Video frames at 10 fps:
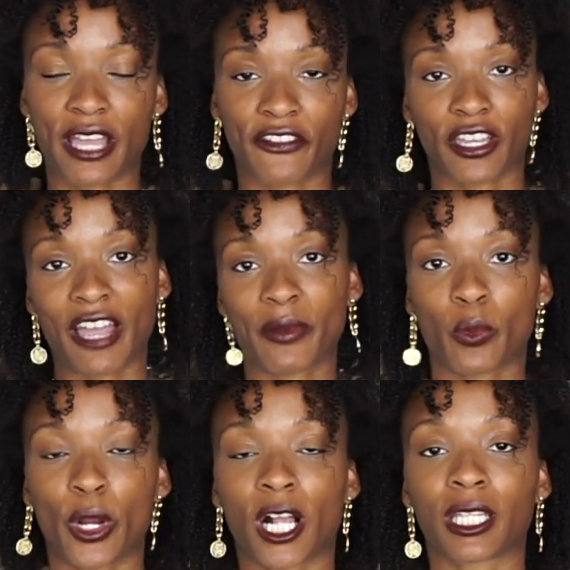I feel like I've been
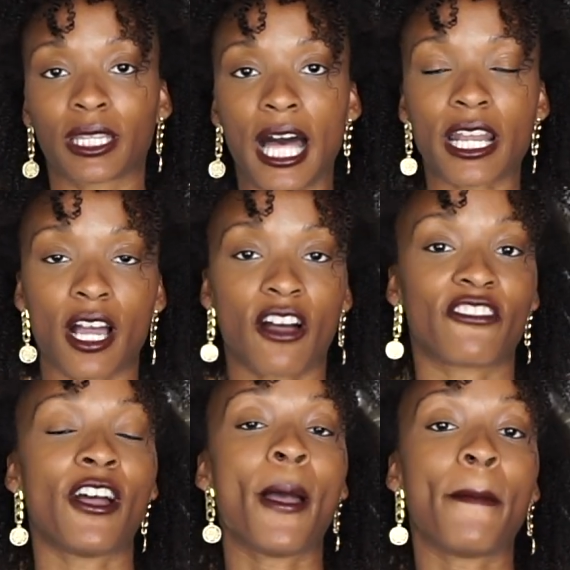wearing a lot
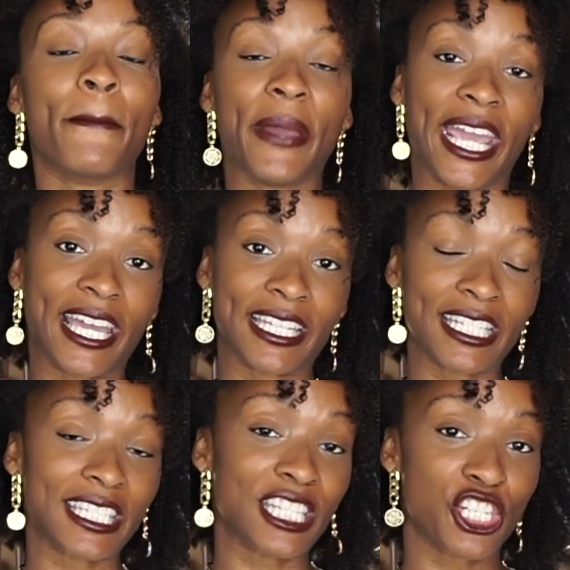of
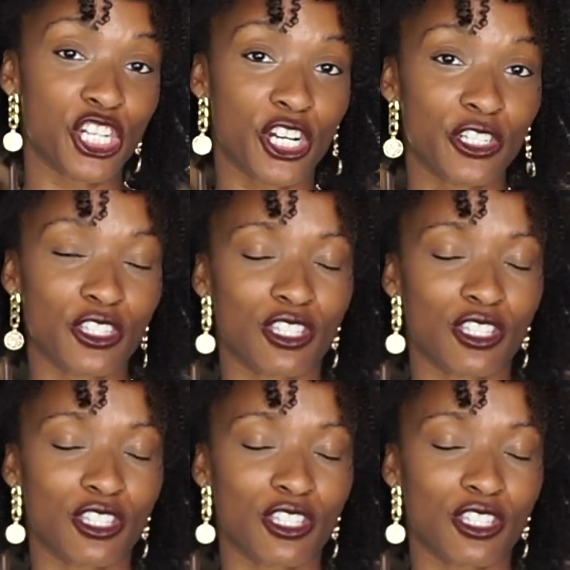band t-shirts,